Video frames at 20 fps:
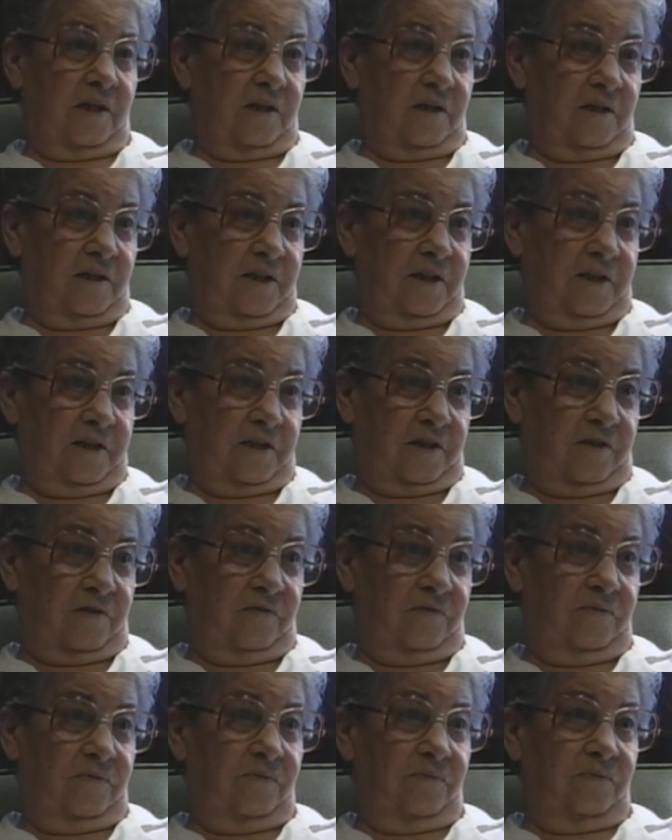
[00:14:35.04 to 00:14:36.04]
got laid
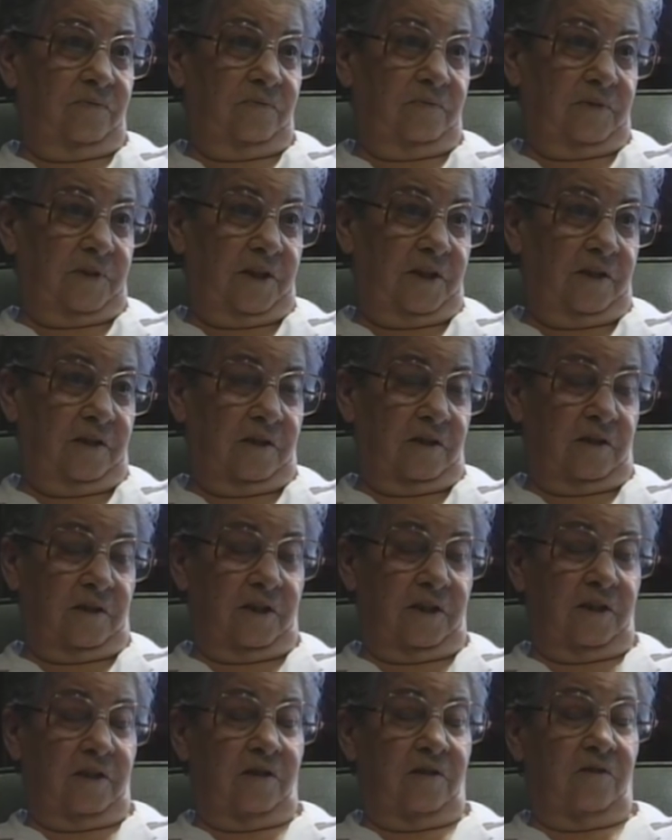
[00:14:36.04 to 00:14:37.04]
off. He got
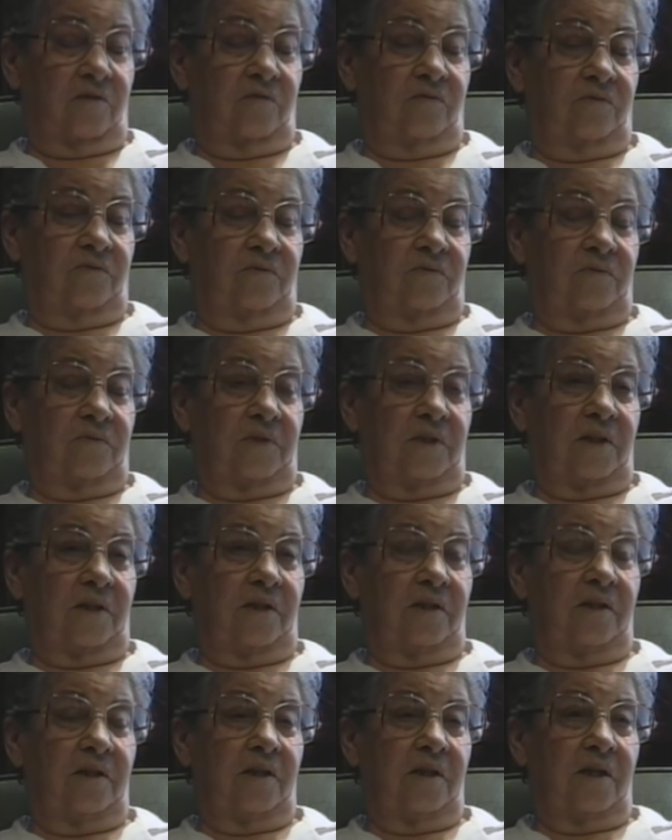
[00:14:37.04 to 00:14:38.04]
laid off.
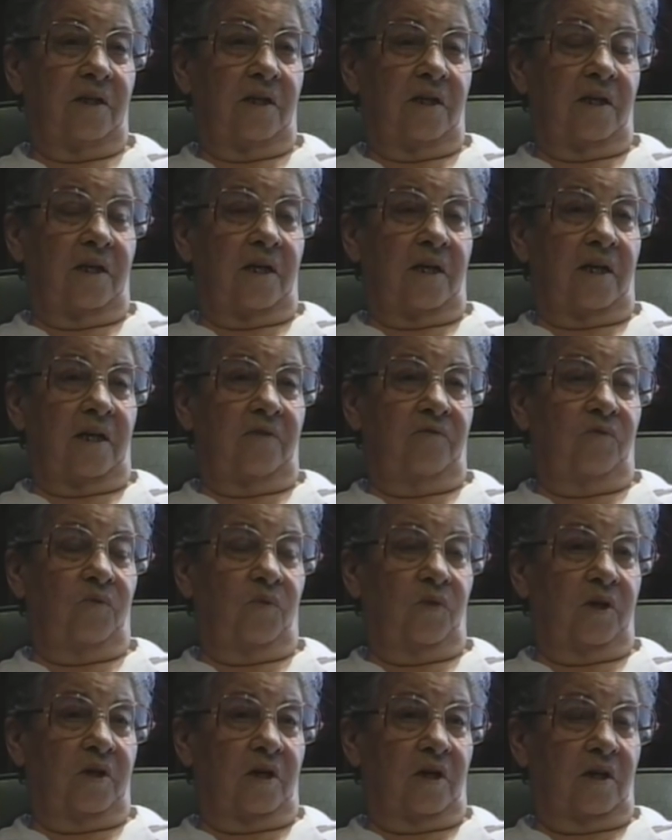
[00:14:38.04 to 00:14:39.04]
And after
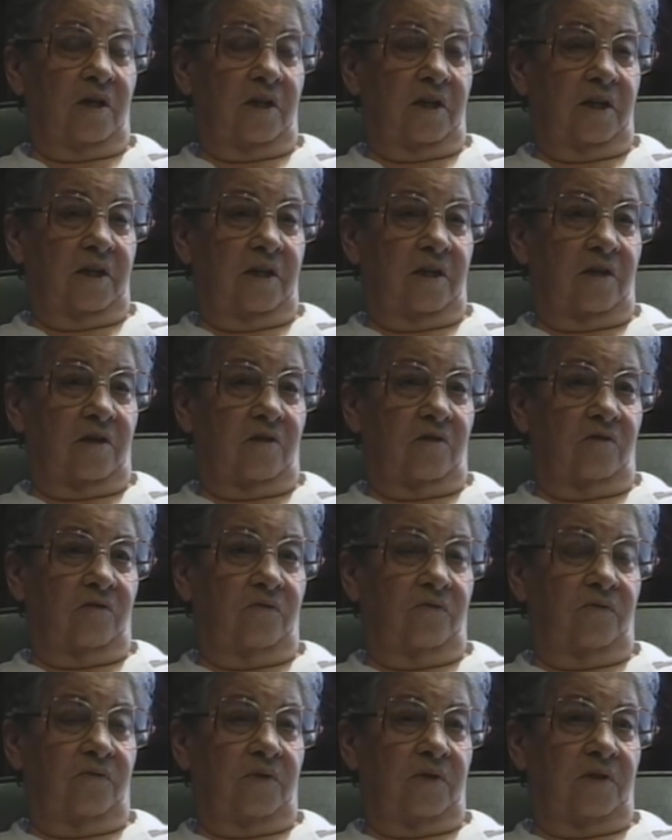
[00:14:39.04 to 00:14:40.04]
we got laid
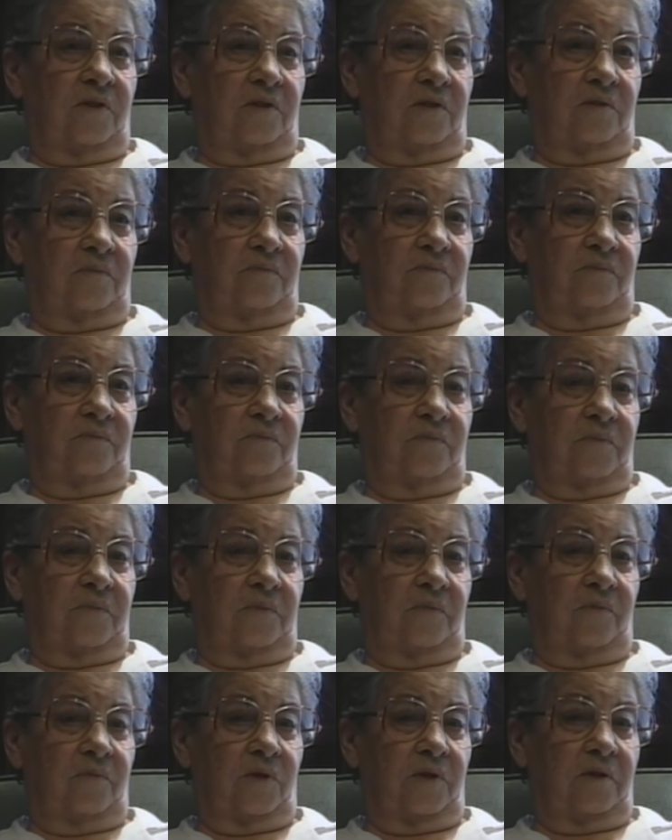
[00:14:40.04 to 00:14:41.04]
off, uh,
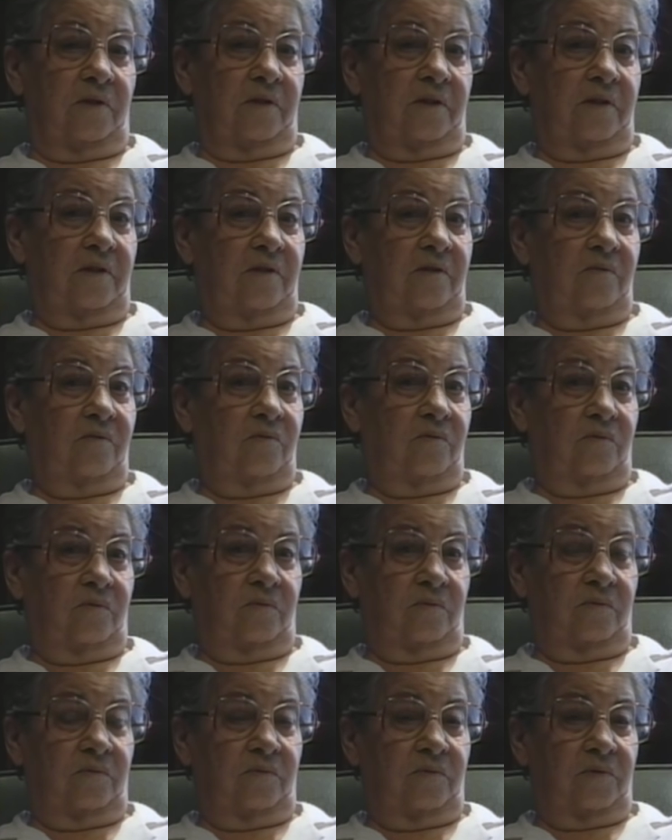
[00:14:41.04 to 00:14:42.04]
well, they
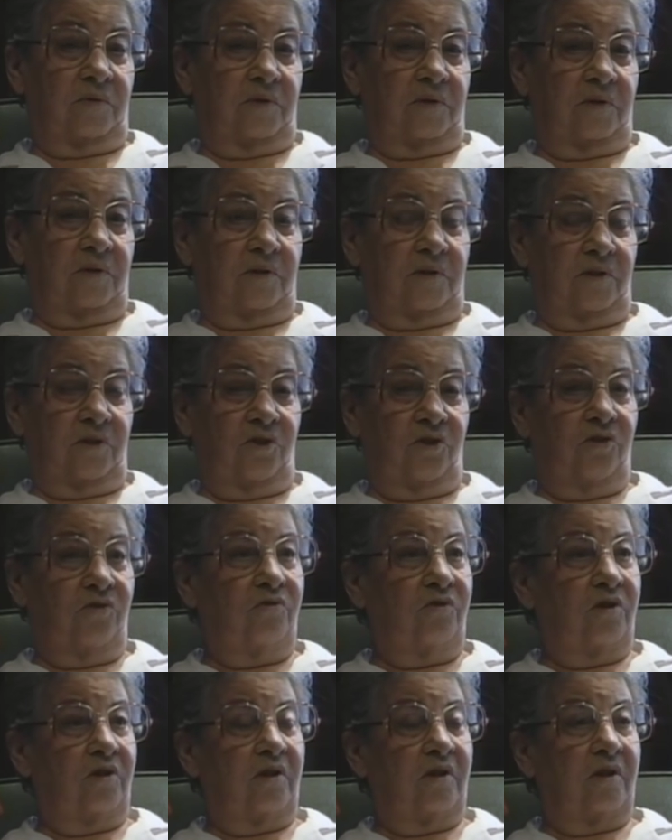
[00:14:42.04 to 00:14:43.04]
the
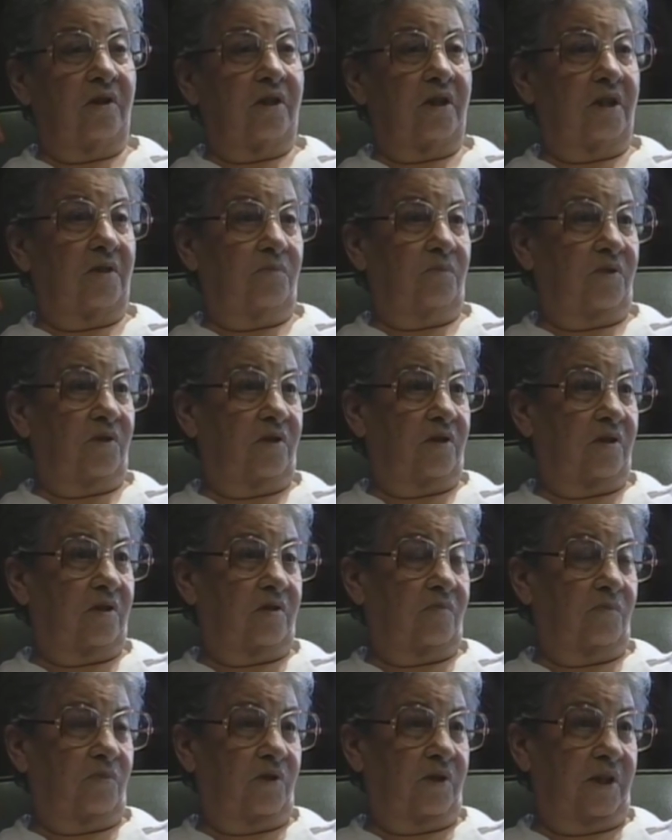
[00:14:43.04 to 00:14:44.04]
union helped
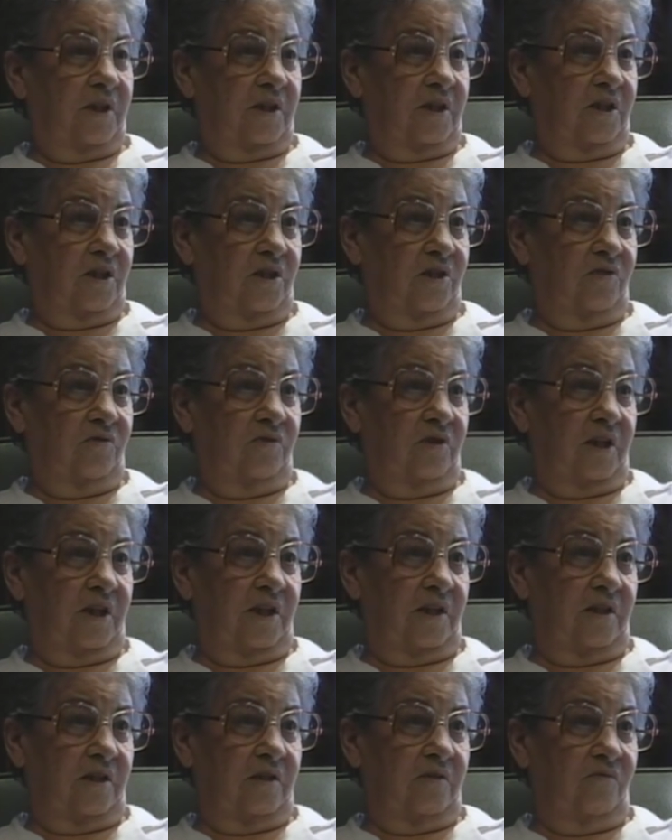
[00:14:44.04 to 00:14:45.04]
us put in a suit
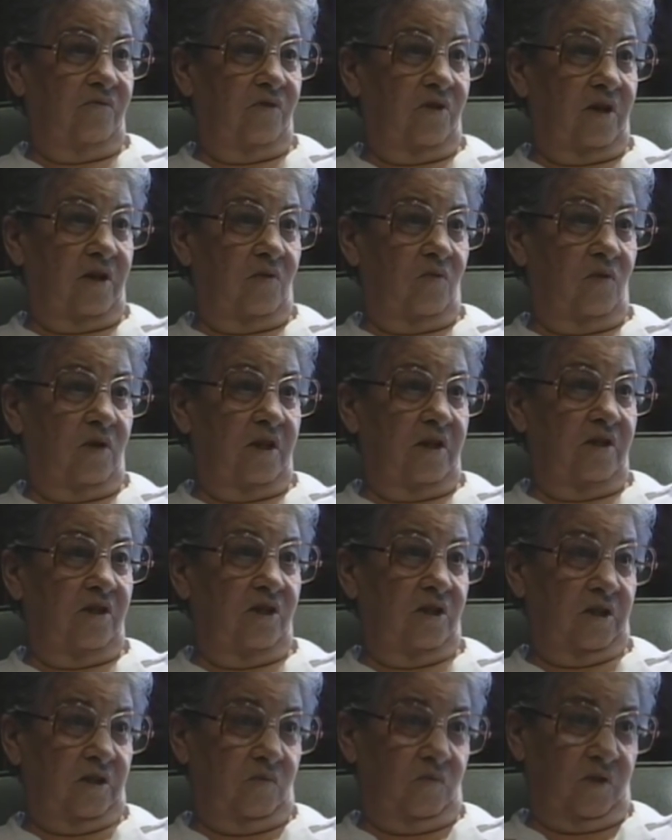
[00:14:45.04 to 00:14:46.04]
against him for our
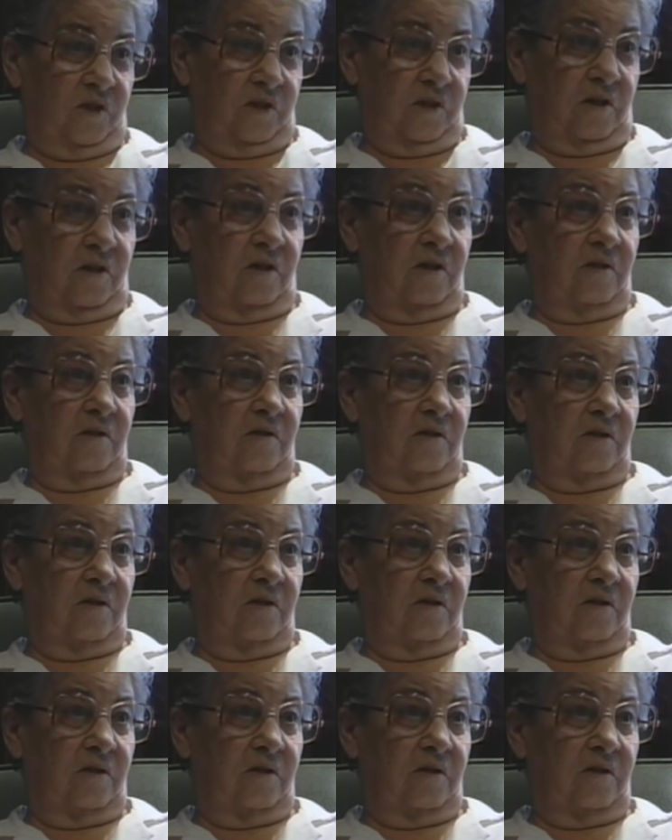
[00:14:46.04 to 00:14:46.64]
wages, and we got